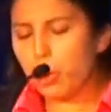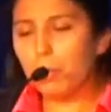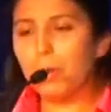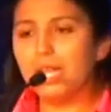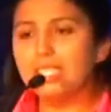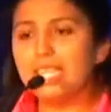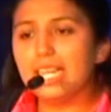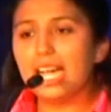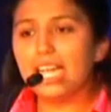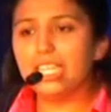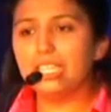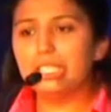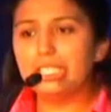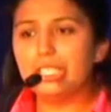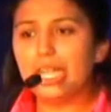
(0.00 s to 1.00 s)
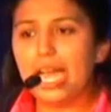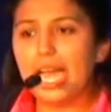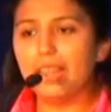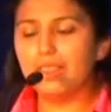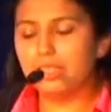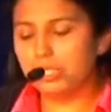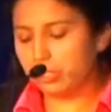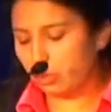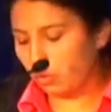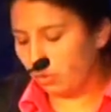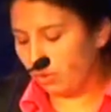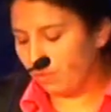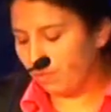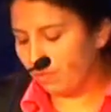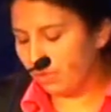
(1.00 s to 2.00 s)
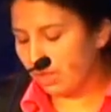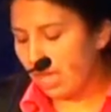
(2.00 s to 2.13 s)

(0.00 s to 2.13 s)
Once I got used to Heather School,